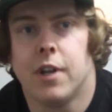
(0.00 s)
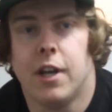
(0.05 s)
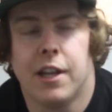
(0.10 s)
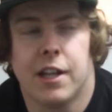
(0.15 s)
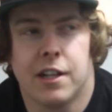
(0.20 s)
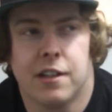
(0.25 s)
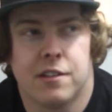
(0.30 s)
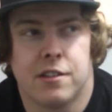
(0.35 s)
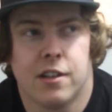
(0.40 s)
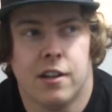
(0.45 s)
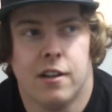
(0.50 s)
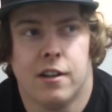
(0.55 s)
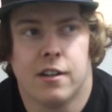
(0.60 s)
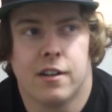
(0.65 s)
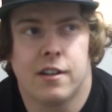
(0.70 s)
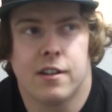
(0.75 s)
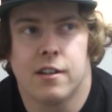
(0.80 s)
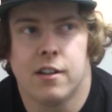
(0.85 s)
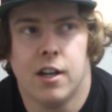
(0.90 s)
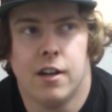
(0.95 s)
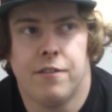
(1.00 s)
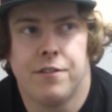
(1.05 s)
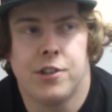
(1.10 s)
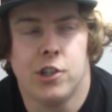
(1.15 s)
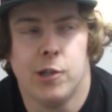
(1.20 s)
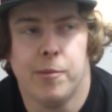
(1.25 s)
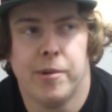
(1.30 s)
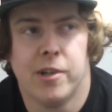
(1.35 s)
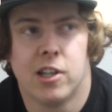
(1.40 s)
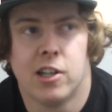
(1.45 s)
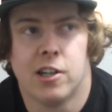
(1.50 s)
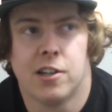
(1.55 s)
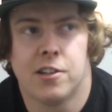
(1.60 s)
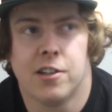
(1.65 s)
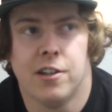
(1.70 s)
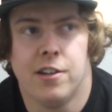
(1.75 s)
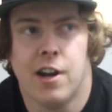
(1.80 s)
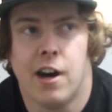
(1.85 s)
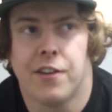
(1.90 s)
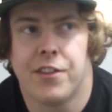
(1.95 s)
I think it's of tubular
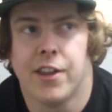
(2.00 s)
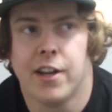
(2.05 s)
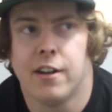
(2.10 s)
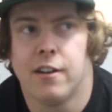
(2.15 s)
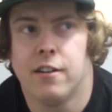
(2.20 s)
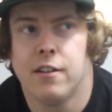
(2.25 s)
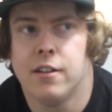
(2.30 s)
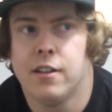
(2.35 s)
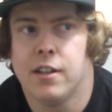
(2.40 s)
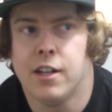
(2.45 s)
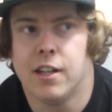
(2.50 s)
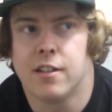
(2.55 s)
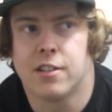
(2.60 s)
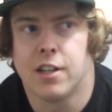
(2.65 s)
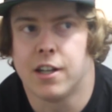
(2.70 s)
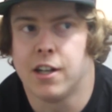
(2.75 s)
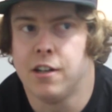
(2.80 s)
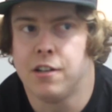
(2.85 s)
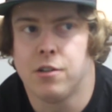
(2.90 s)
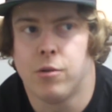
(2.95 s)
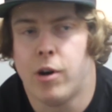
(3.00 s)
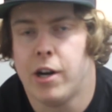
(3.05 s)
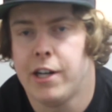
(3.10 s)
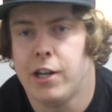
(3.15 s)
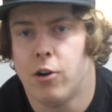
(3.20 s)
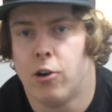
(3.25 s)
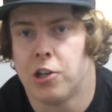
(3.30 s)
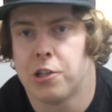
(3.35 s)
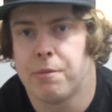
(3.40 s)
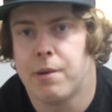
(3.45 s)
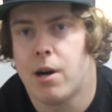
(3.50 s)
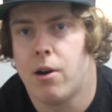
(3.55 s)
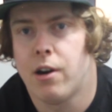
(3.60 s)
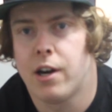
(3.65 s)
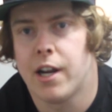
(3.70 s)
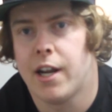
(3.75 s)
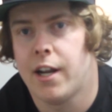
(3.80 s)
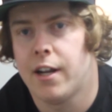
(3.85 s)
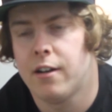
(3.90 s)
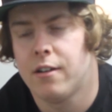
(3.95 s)
to nothing. It's like a 20 horsepower
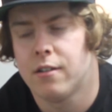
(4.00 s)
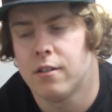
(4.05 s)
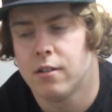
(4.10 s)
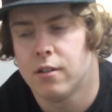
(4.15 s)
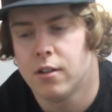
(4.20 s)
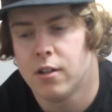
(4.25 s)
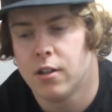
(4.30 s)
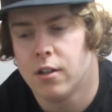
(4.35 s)
gain.